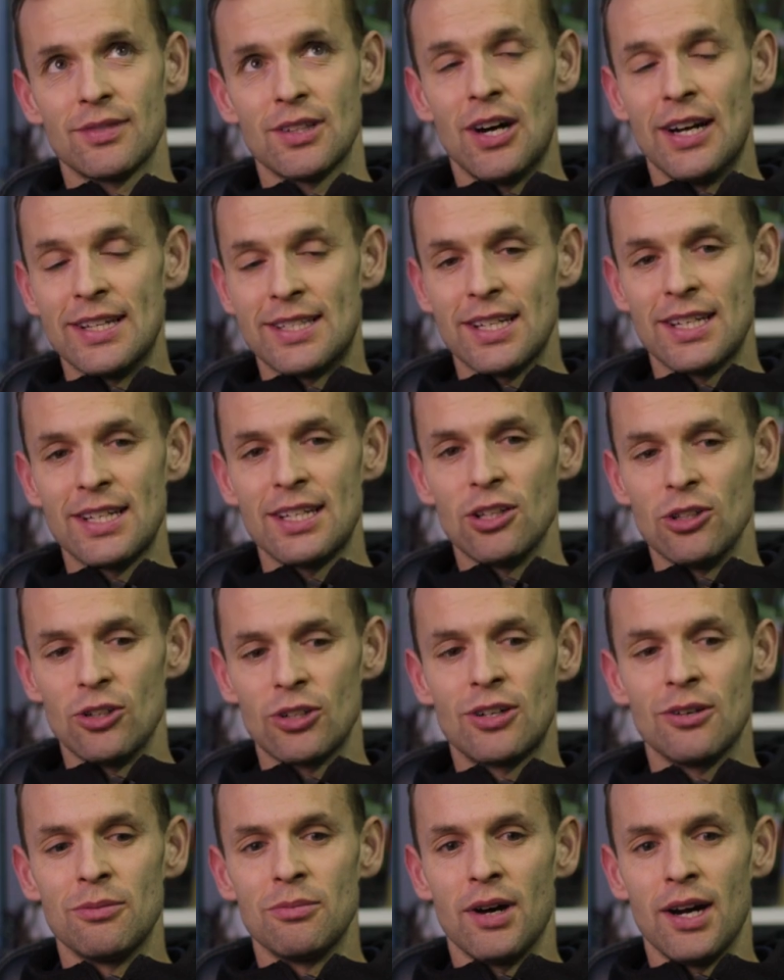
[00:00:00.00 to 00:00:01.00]
I didn't
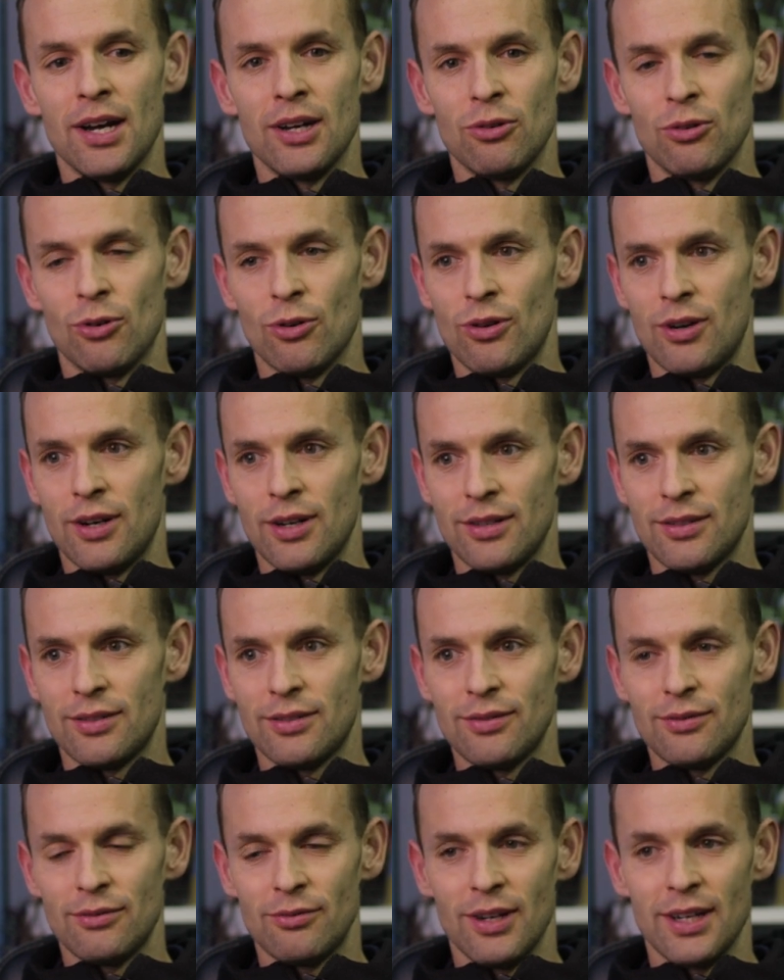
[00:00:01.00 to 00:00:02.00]
look at my Aura
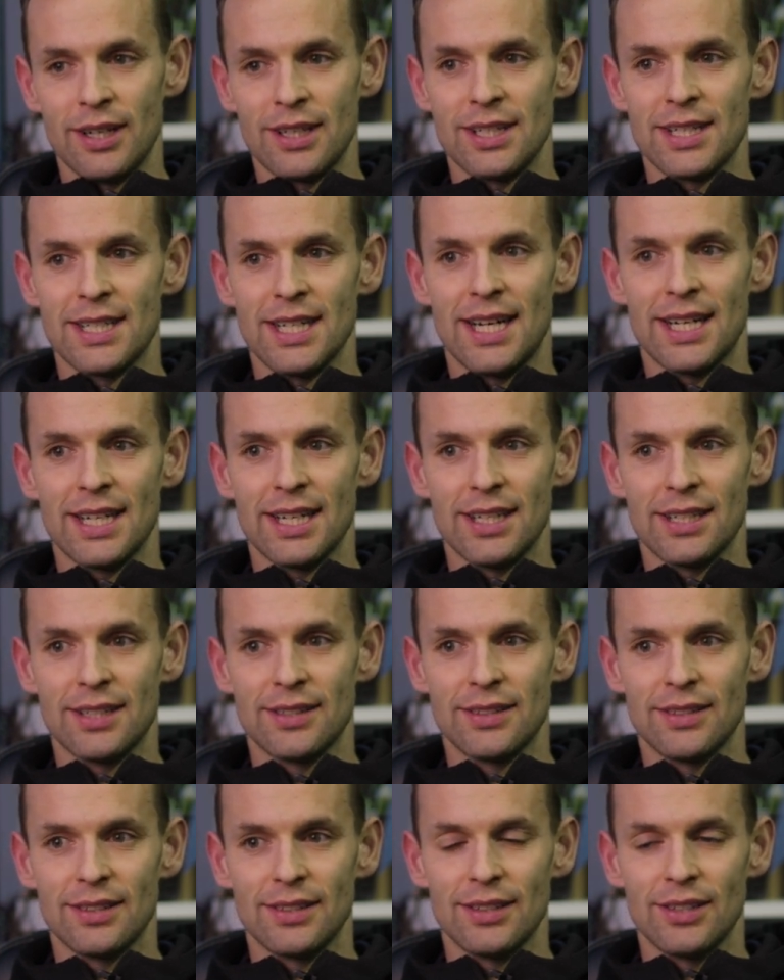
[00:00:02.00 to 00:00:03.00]
Ring data
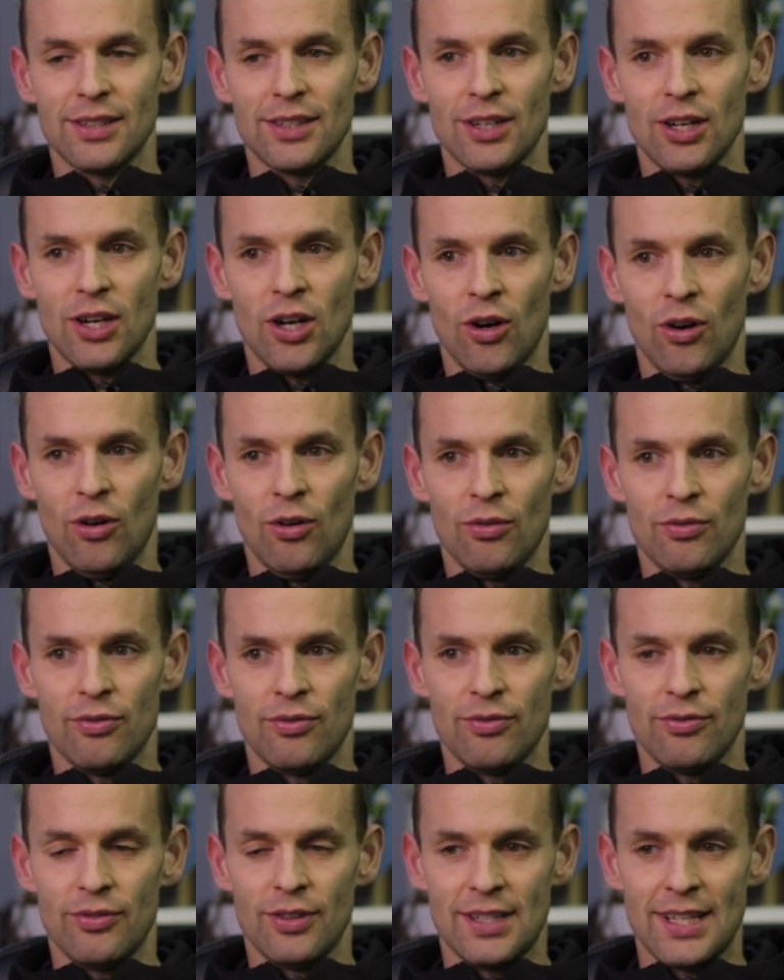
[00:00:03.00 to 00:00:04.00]

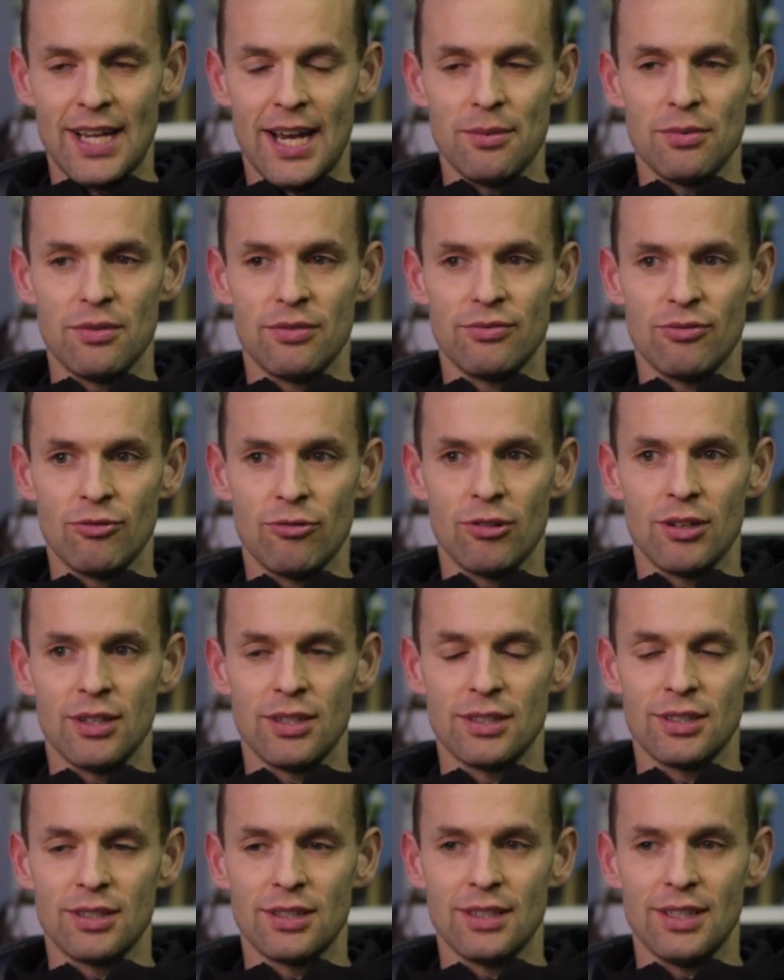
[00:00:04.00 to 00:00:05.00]
of the day
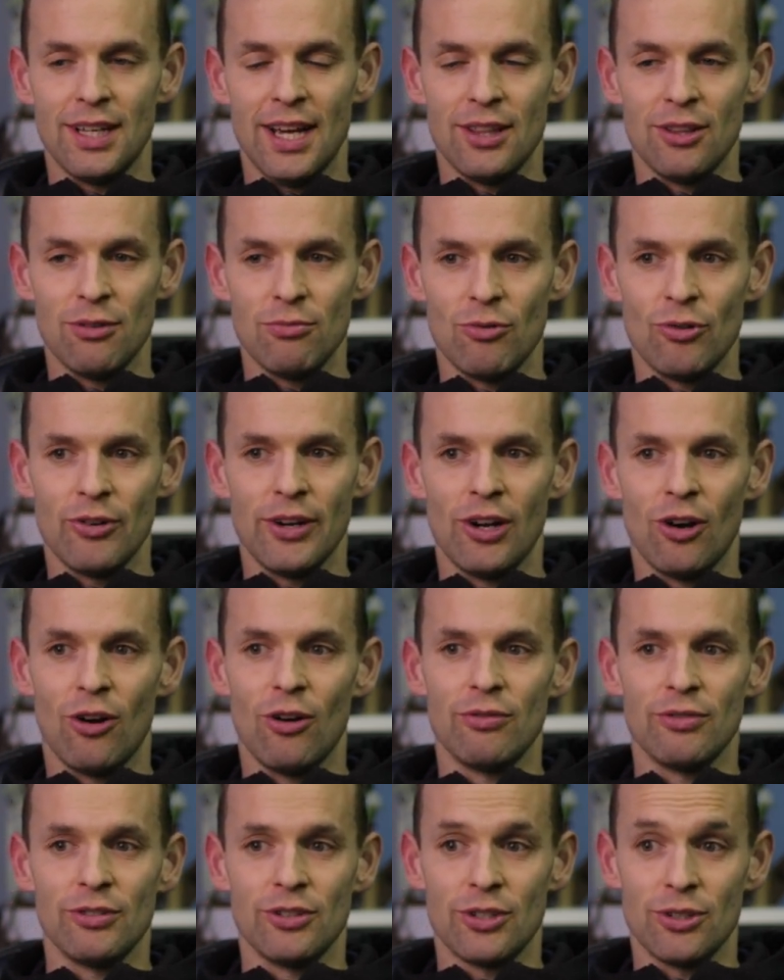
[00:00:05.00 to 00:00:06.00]
before and the morning
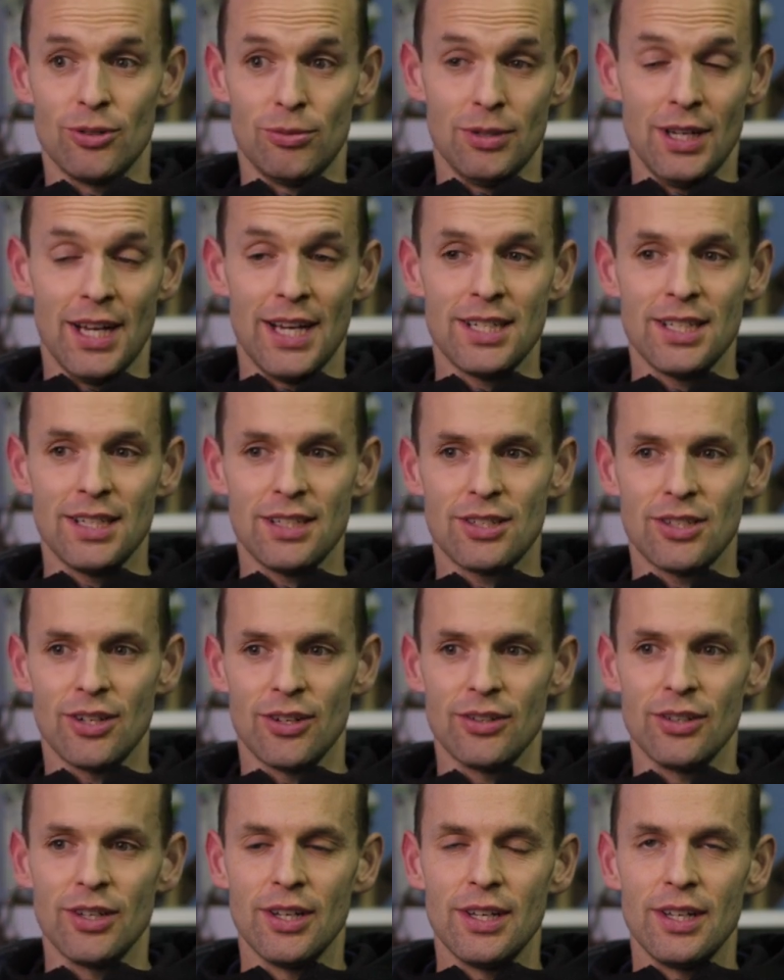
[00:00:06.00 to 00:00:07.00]
of until later. So
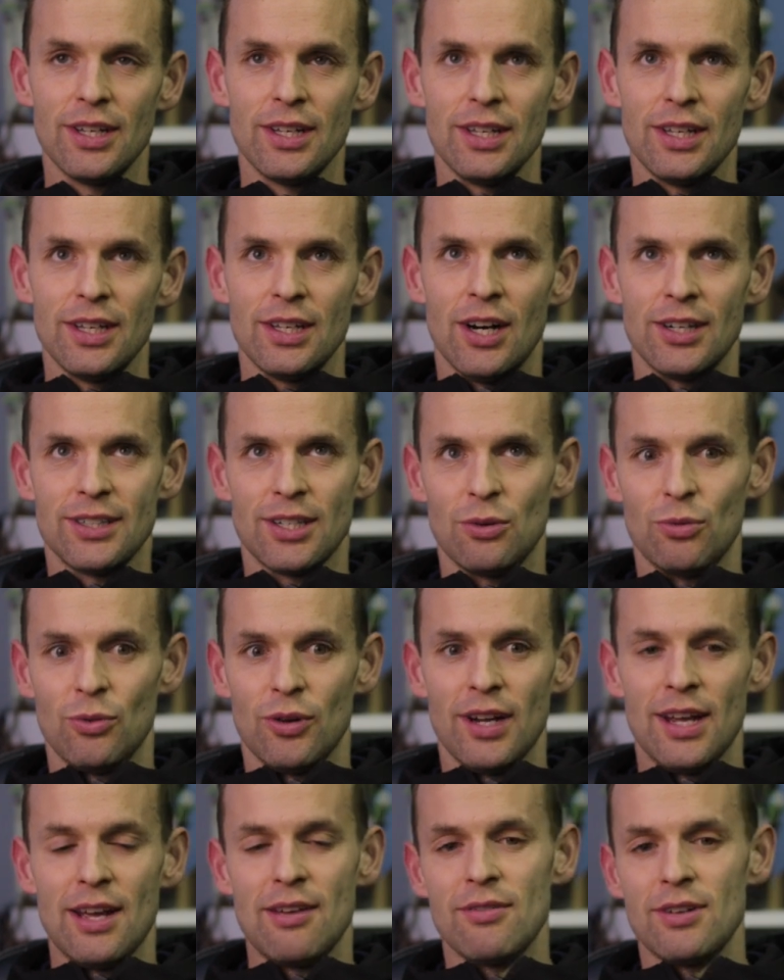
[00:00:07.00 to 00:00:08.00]
I didn't
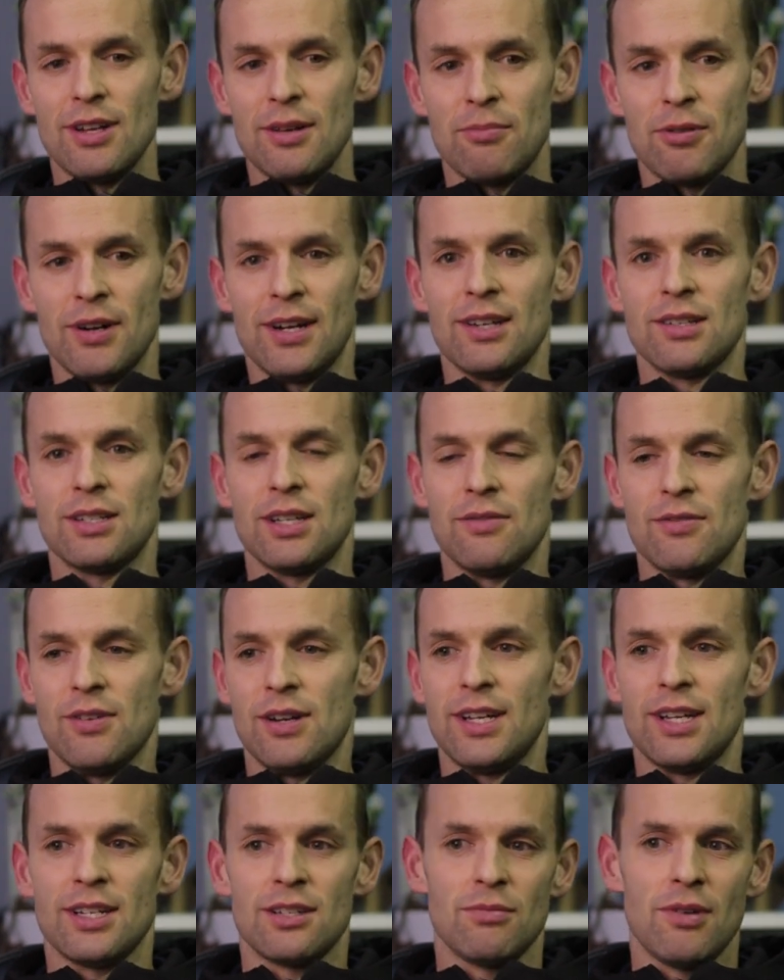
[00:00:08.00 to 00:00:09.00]
want to have any preconceived
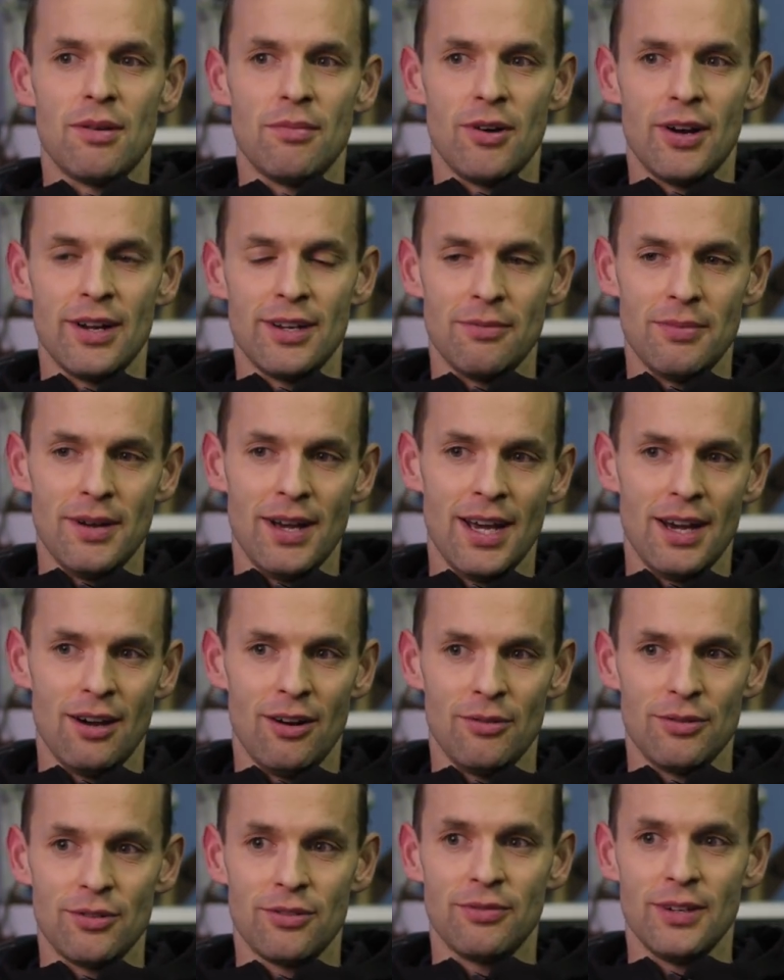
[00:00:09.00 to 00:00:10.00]
ideas in my mind about how I
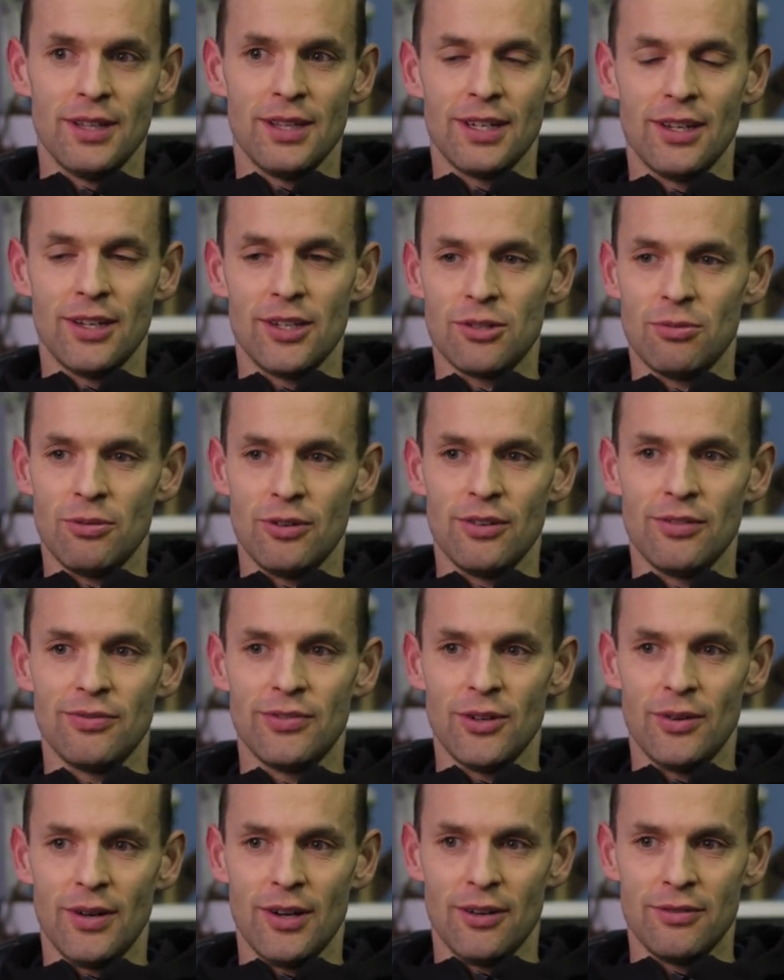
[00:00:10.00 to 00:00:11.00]
was feeling. I just wanted to
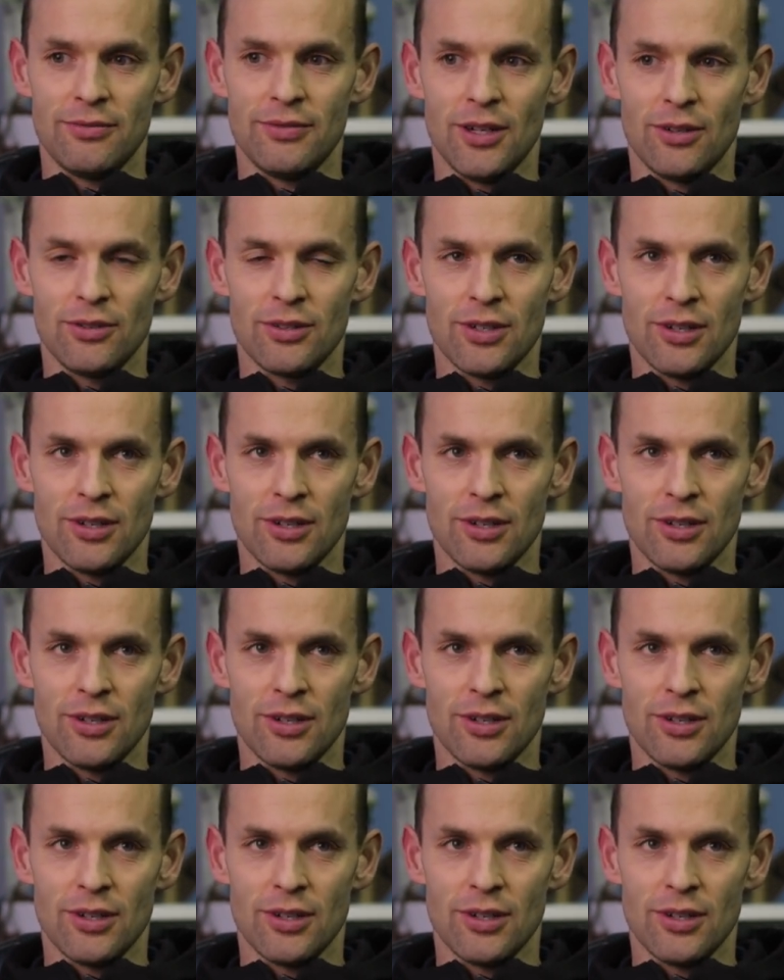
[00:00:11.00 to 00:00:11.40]
feel how I felt.